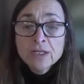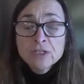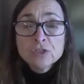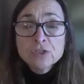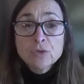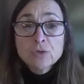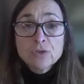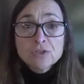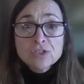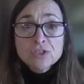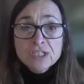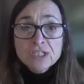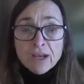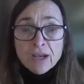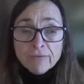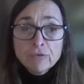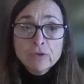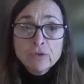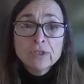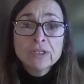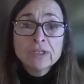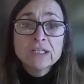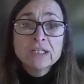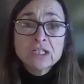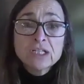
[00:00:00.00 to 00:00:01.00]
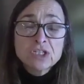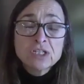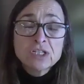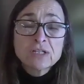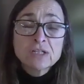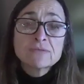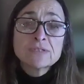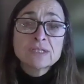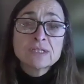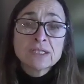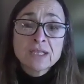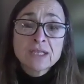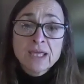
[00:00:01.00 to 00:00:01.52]
So there's several
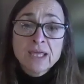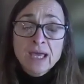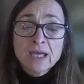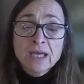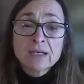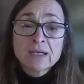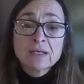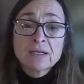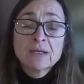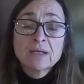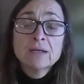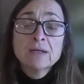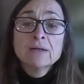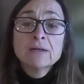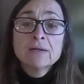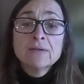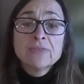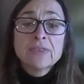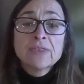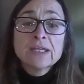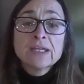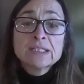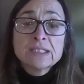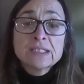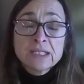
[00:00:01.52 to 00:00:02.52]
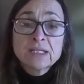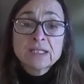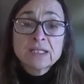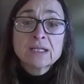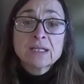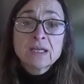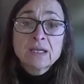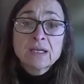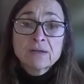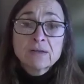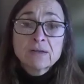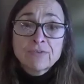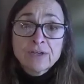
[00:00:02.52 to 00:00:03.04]
initiatives in that didn't
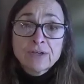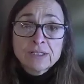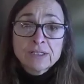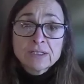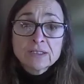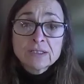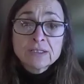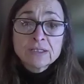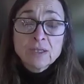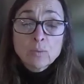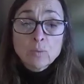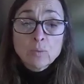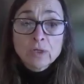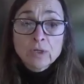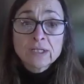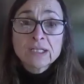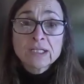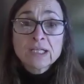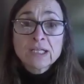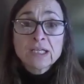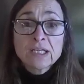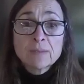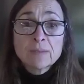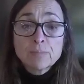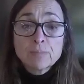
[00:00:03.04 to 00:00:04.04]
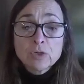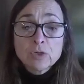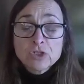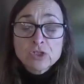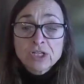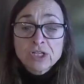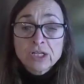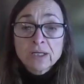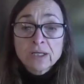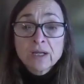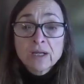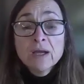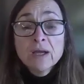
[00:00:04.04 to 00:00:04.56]
get funded that we're going to keep
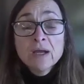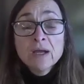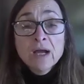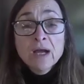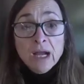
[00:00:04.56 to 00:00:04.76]
pushing.